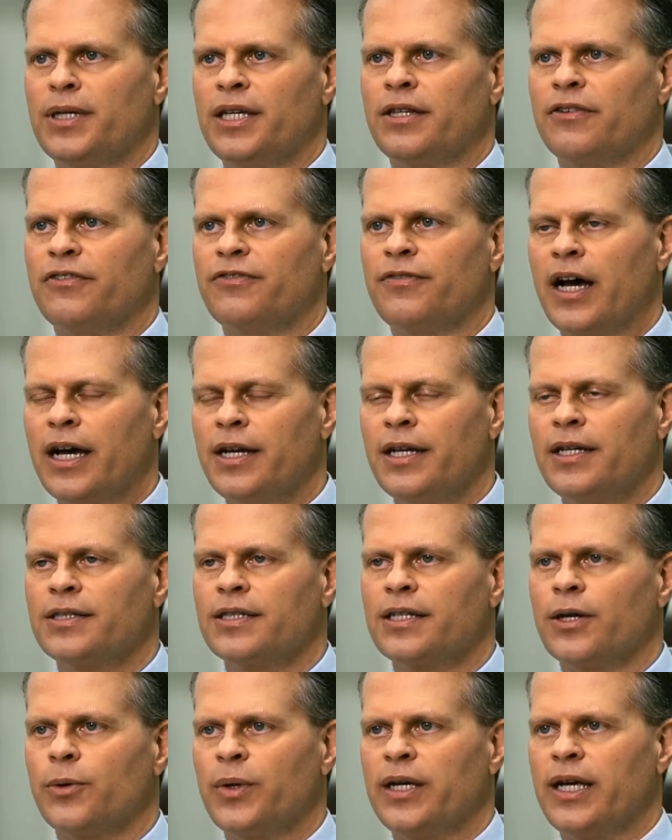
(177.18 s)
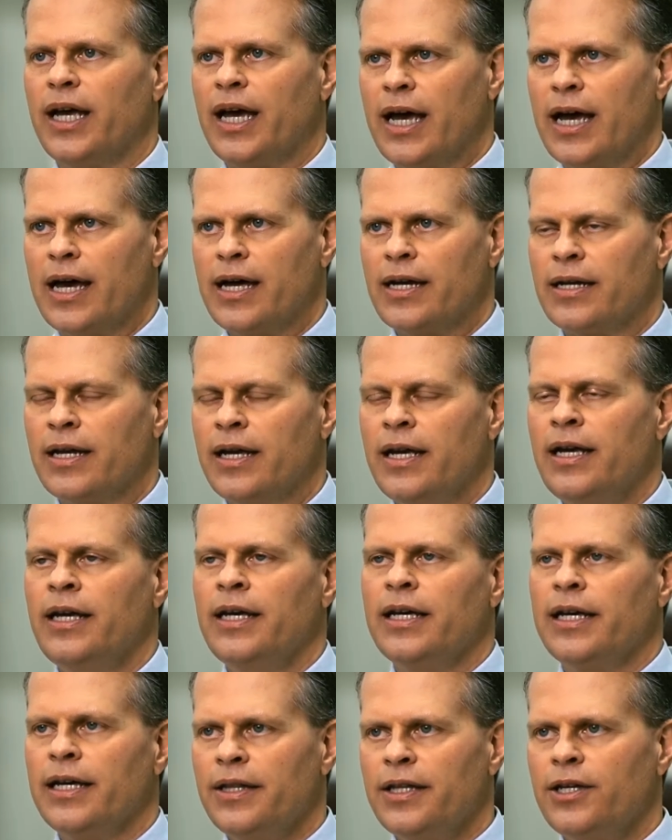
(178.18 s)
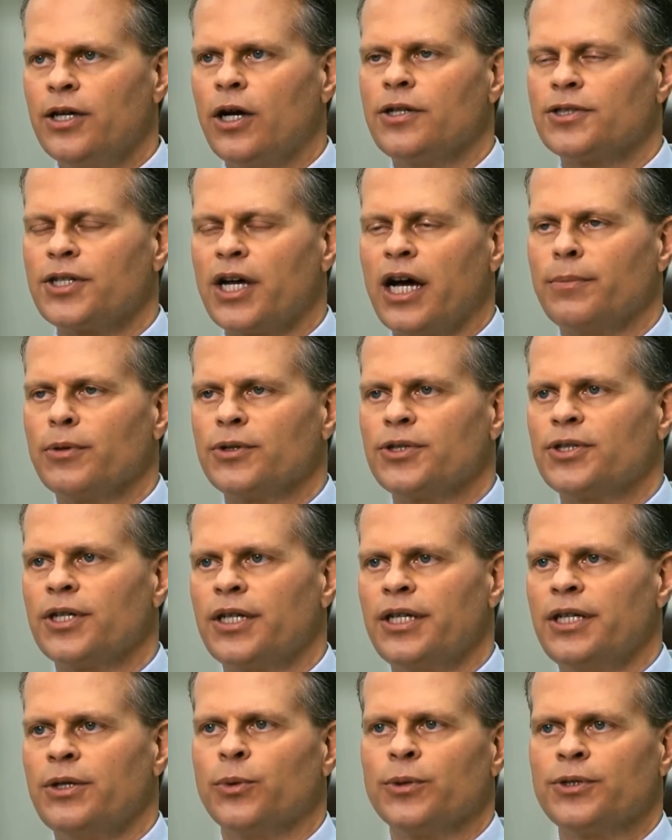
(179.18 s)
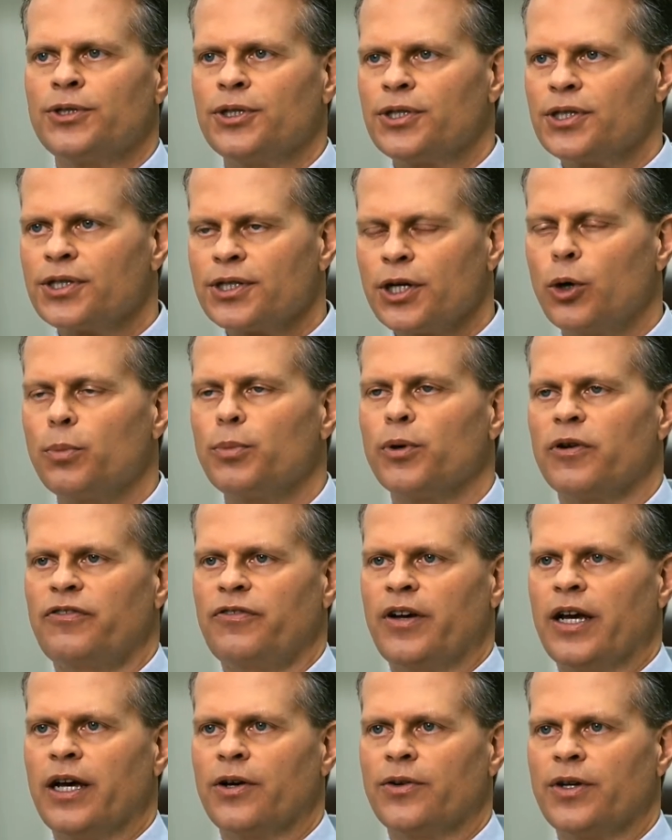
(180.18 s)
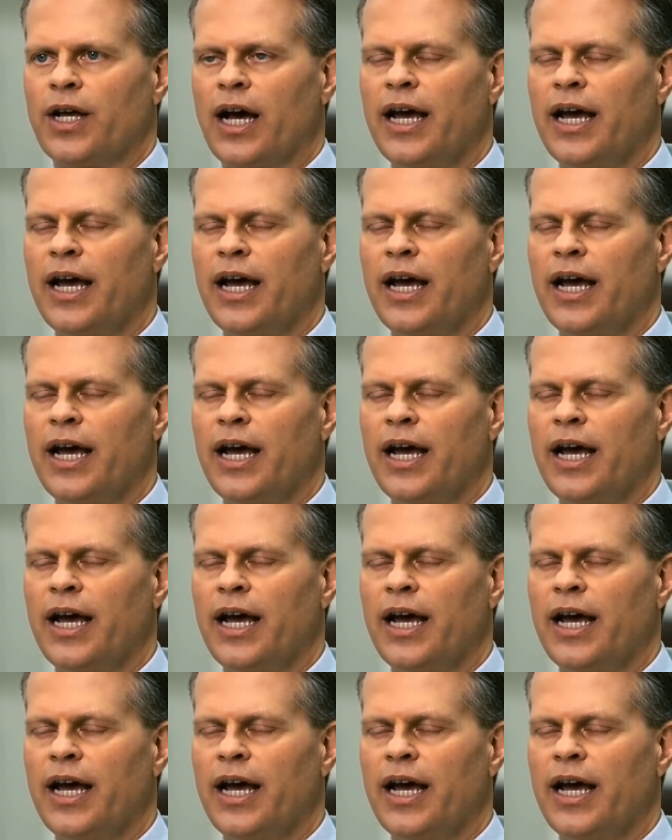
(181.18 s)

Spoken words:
The findings that we had in the Alzheimer's study were just so profound.